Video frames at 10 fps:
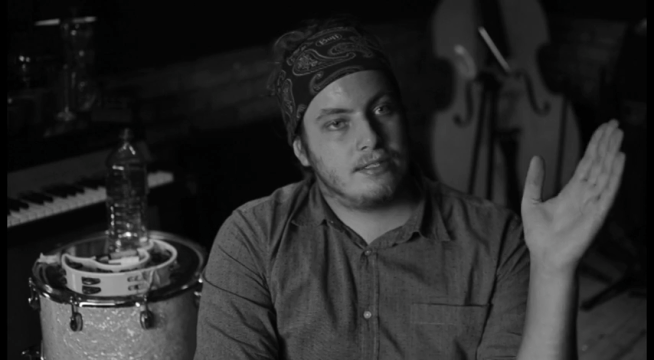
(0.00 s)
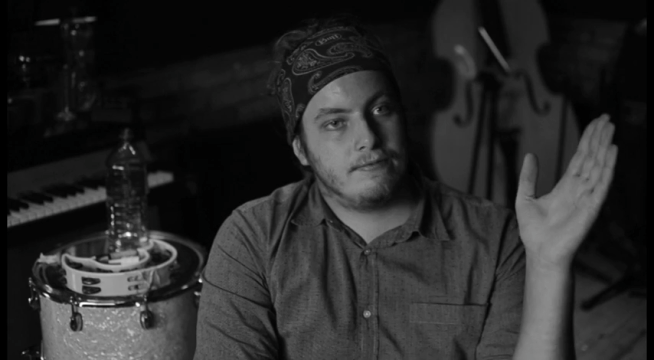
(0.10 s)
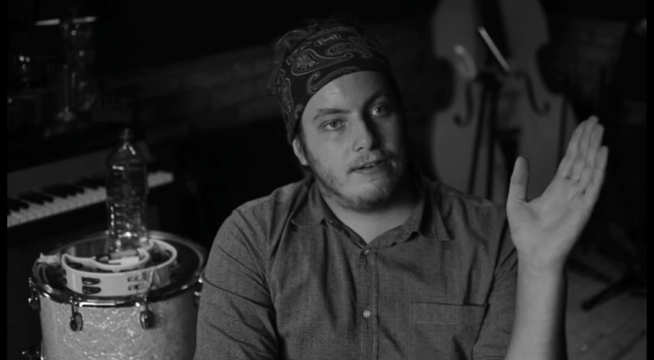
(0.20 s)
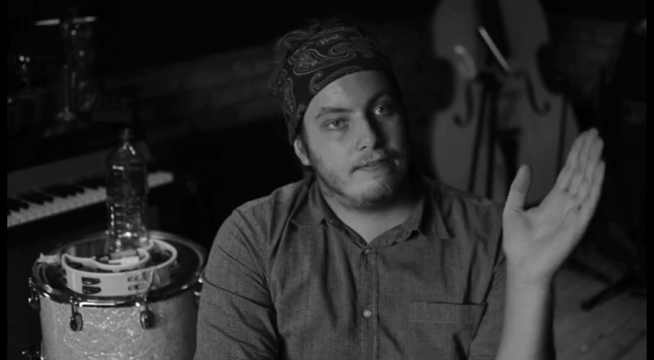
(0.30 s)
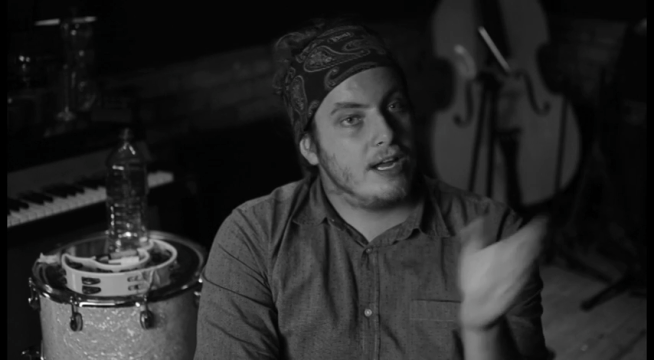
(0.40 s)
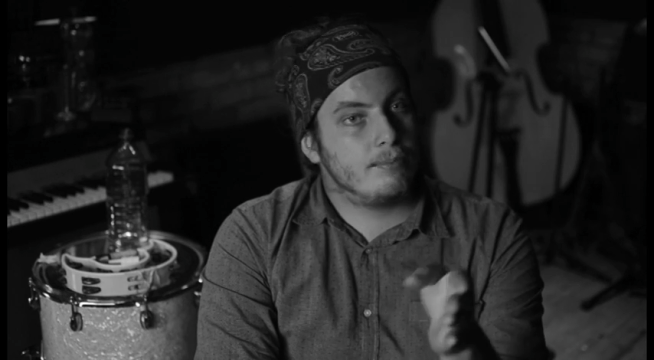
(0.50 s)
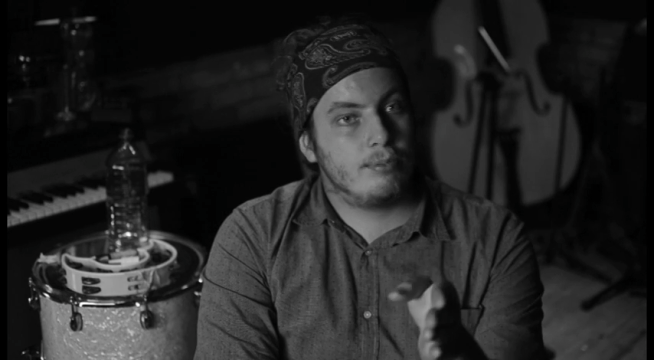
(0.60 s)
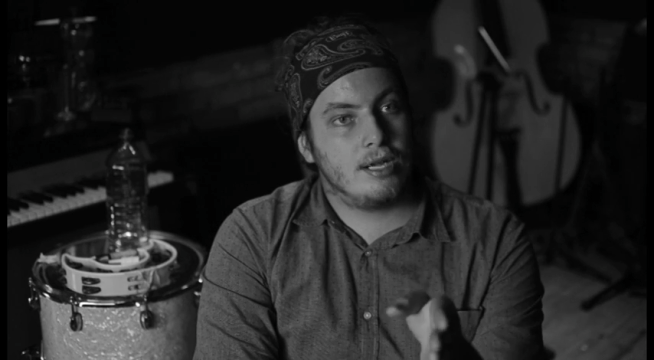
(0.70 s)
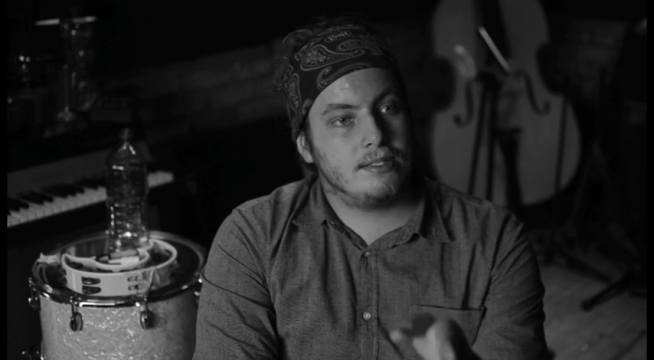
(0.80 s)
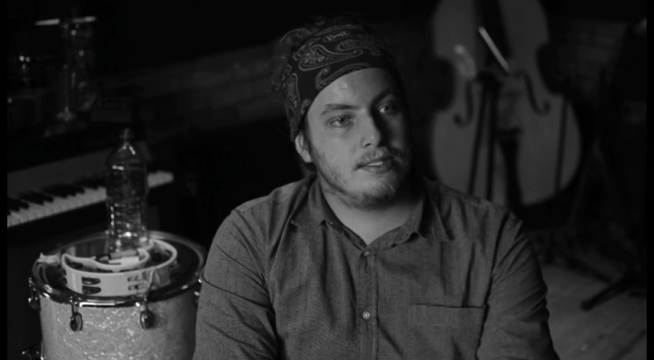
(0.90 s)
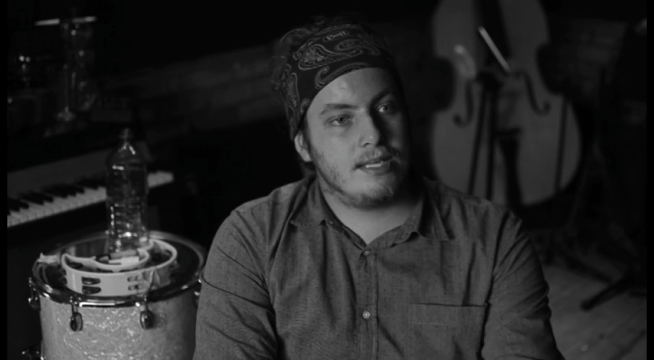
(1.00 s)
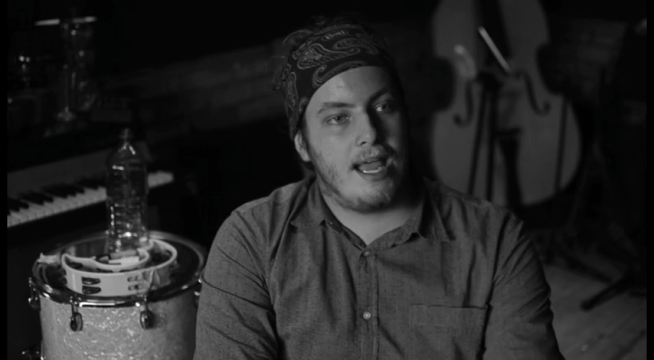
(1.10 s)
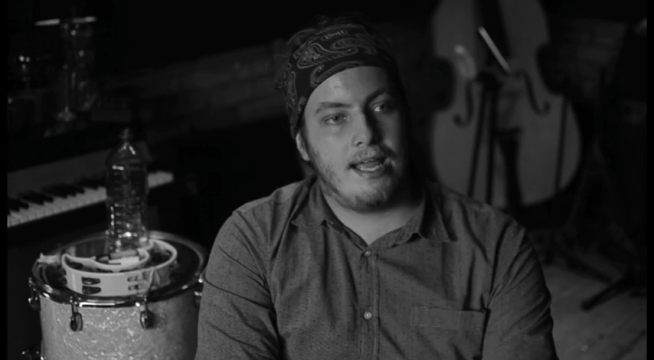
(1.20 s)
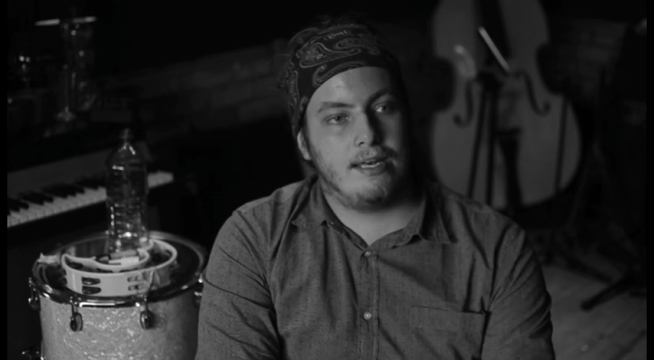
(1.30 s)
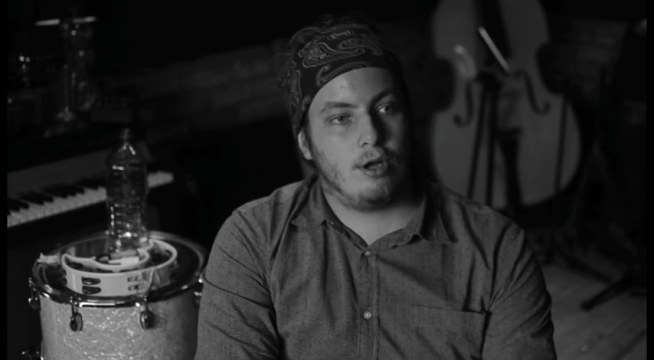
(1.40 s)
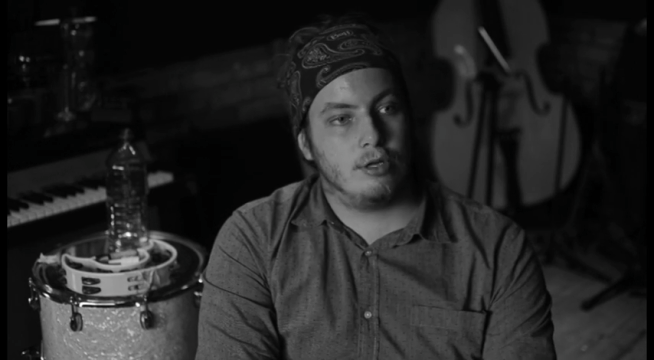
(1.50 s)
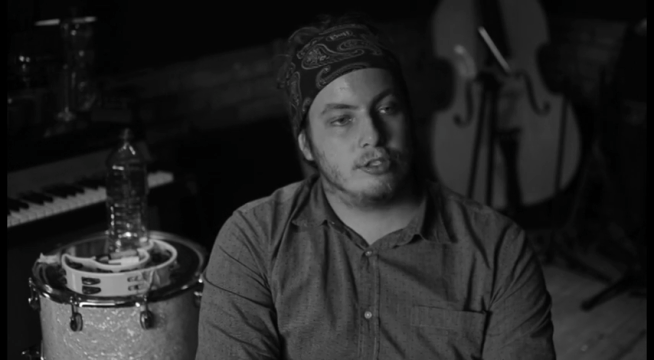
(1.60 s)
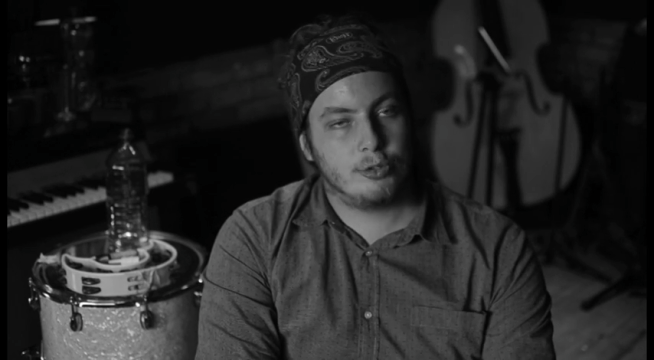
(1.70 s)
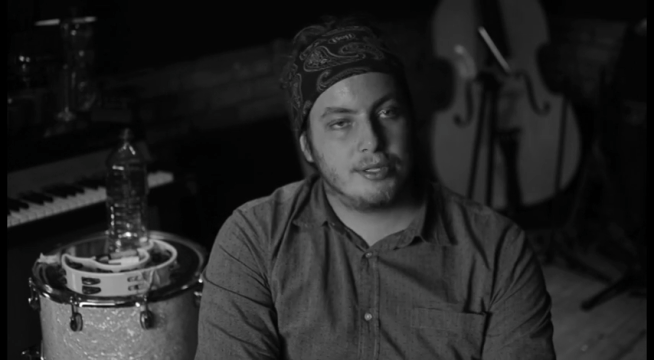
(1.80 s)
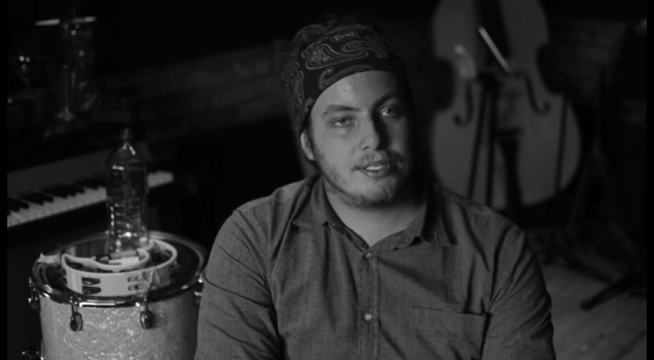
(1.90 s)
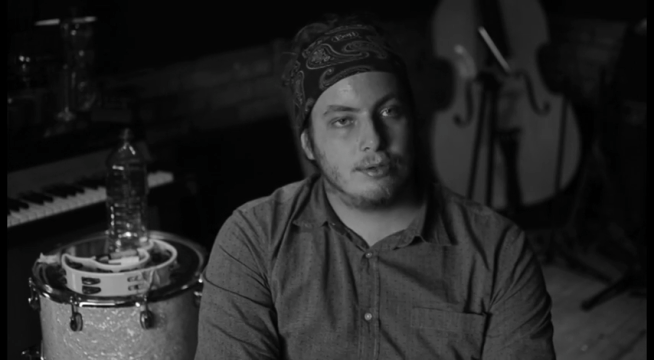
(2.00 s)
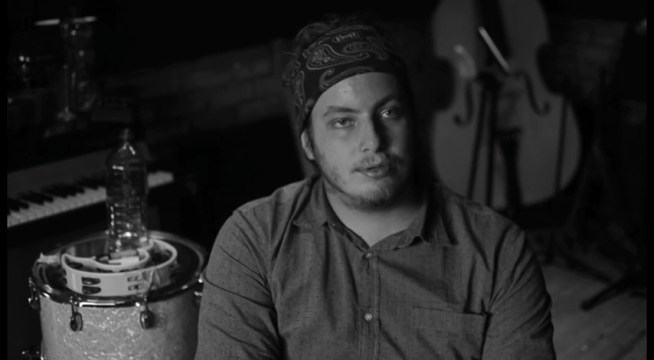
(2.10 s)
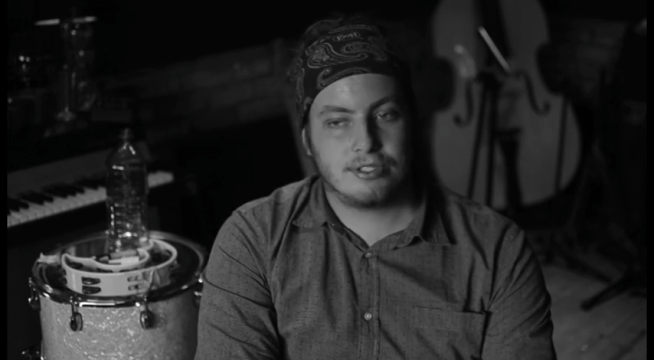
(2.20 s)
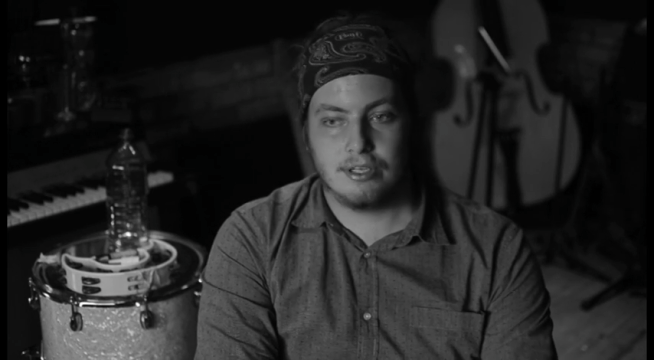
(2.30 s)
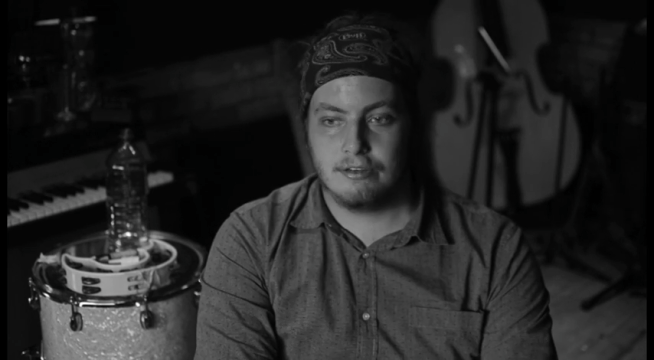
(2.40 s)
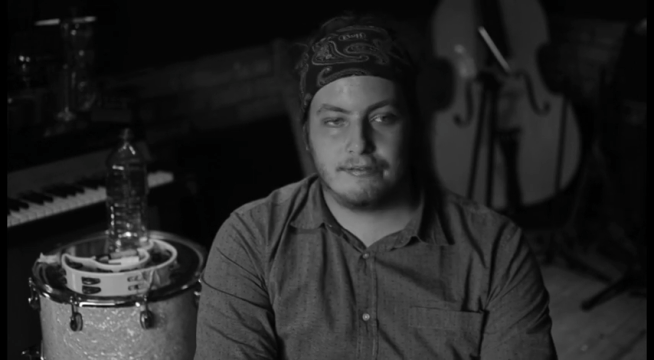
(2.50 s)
Van Wyk Brand, and on Twitter also